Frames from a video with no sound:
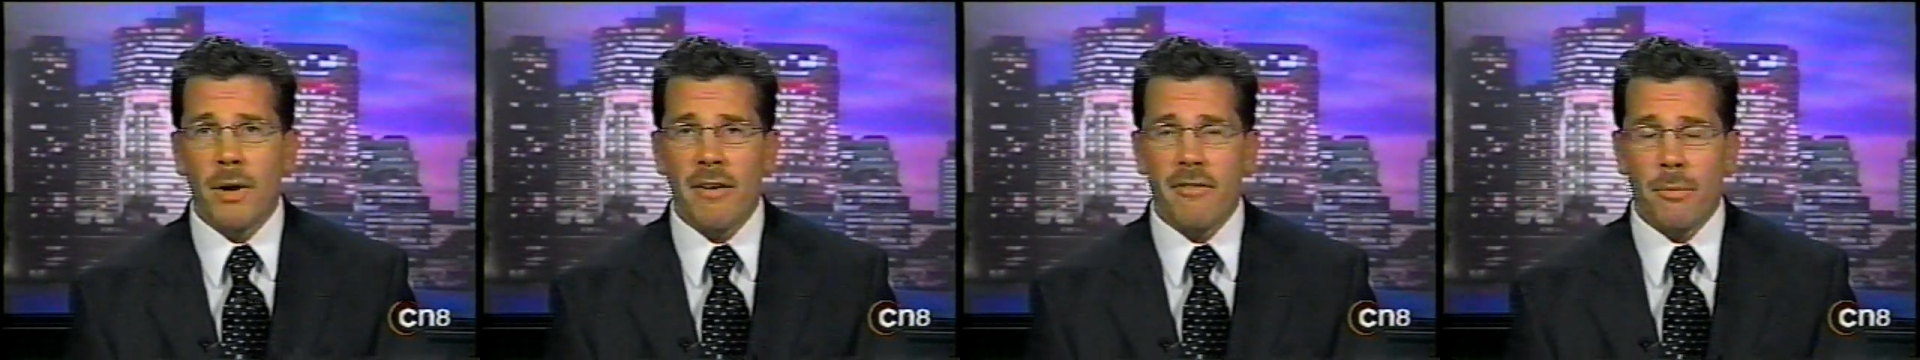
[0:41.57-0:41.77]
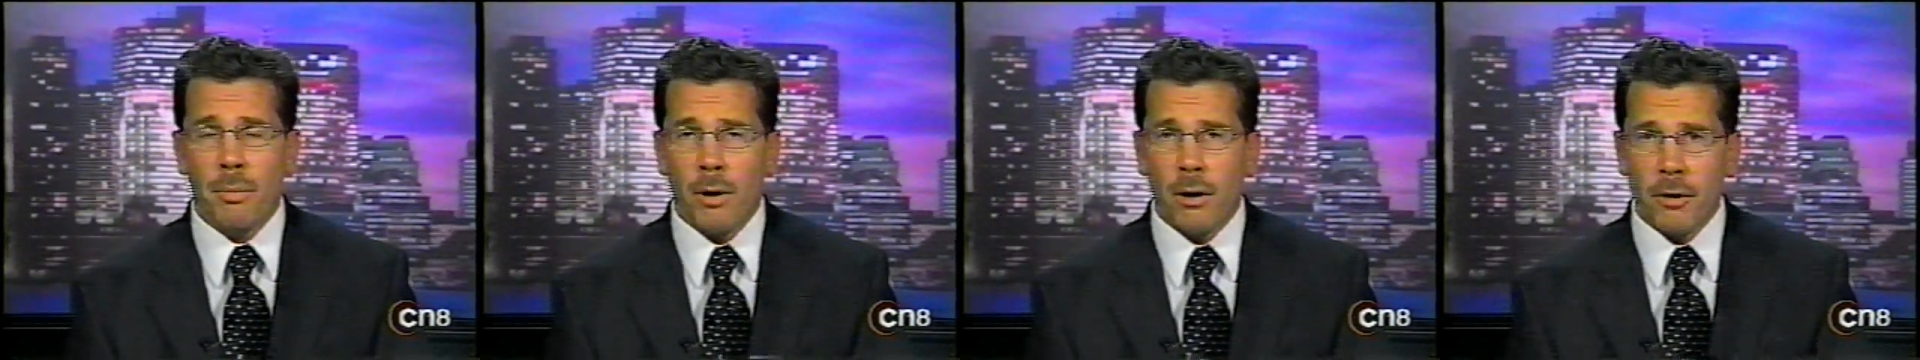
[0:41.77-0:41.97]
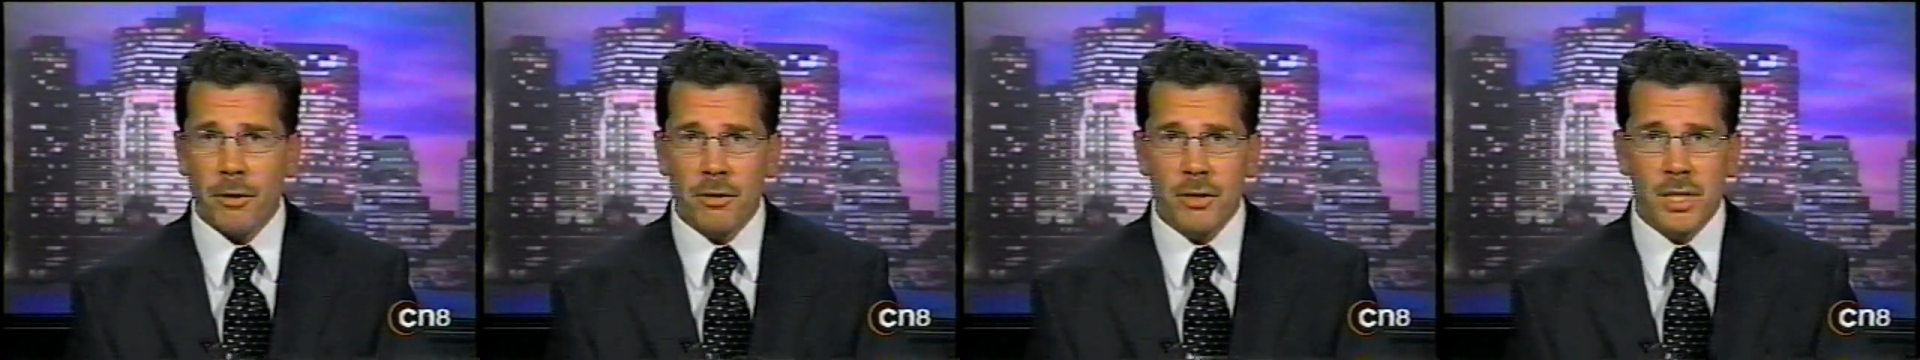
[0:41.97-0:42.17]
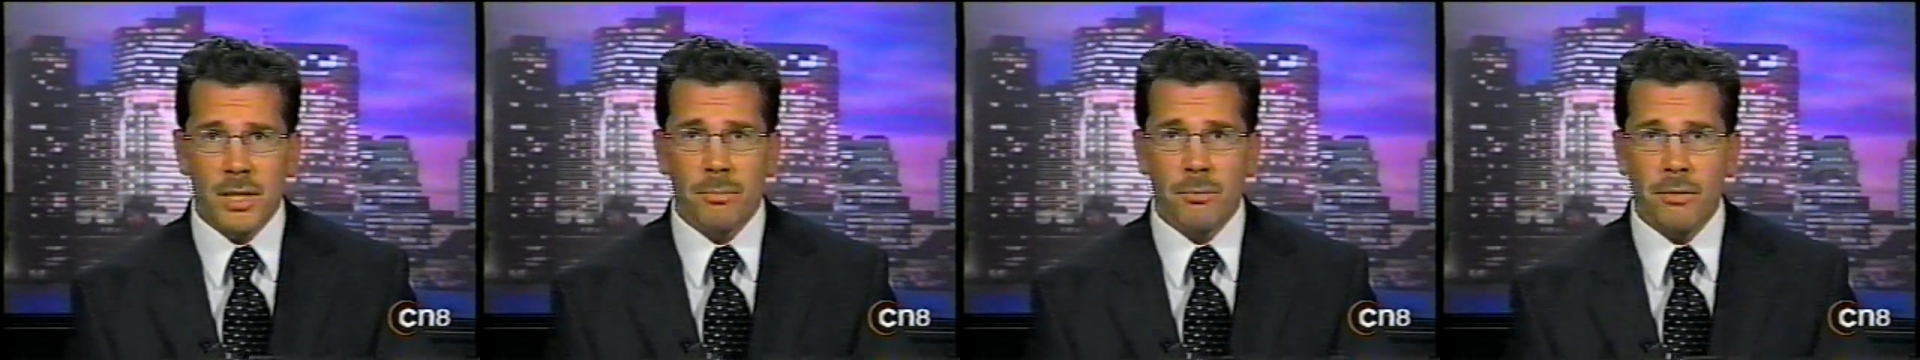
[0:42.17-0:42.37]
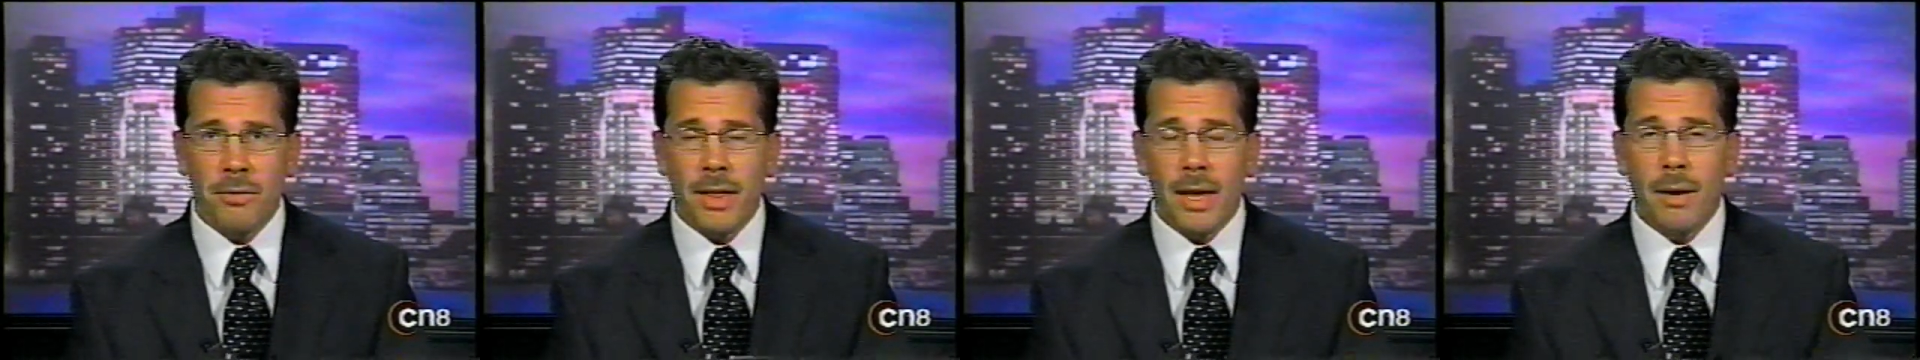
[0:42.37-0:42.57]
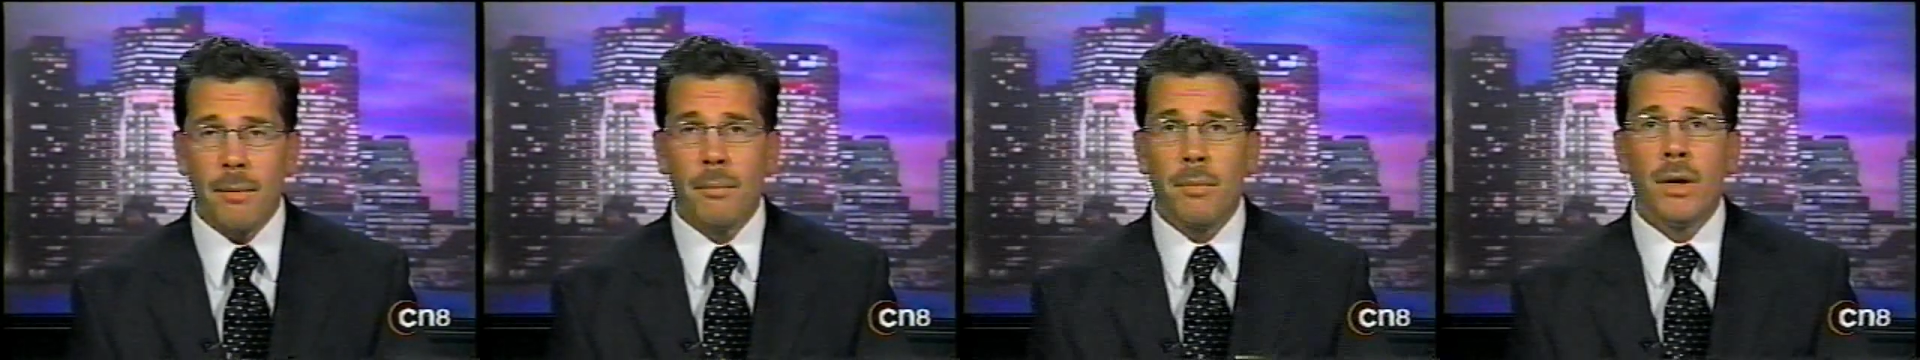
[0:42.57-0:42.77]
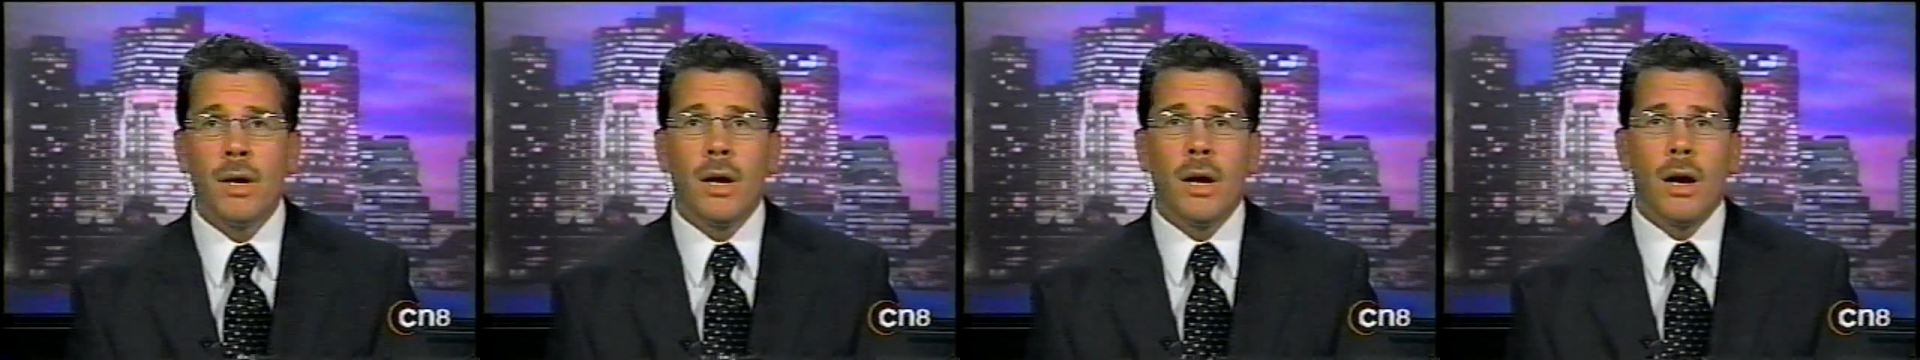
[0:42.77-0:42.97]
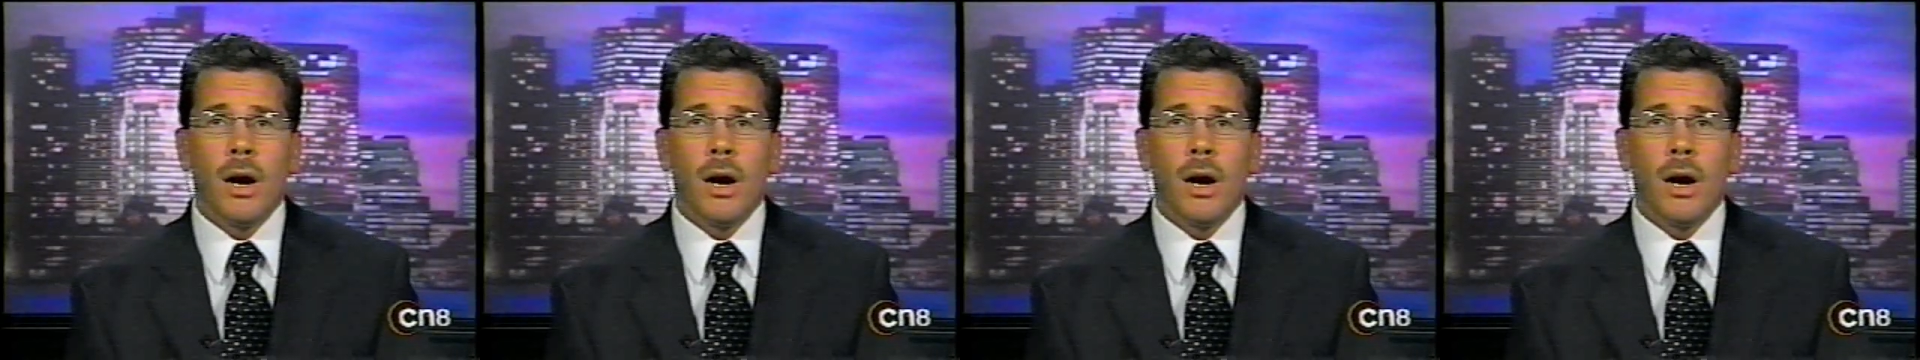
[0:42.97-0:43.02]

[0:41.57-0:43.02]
We have a partnership with them